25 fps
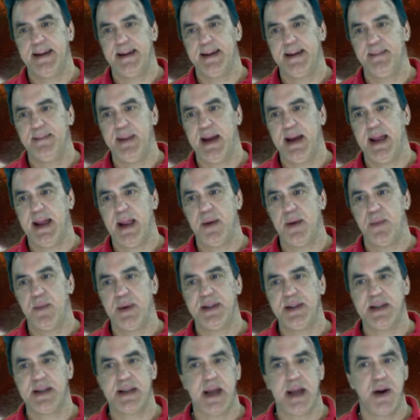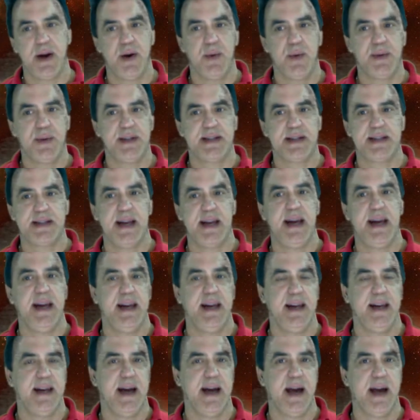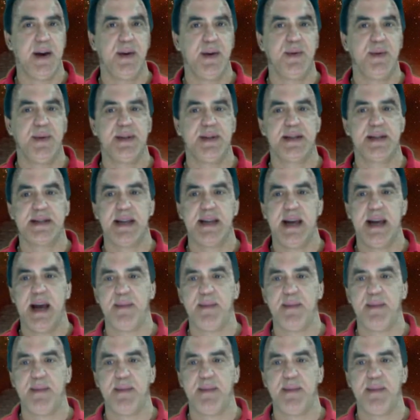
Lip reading: man, I don't know what to say. I don't know what to say.